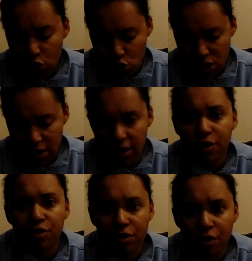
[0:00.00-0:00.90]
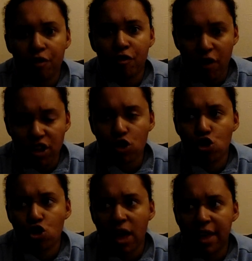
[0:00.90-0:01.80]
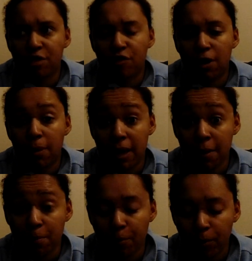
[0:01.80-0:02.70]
She is the French SVP.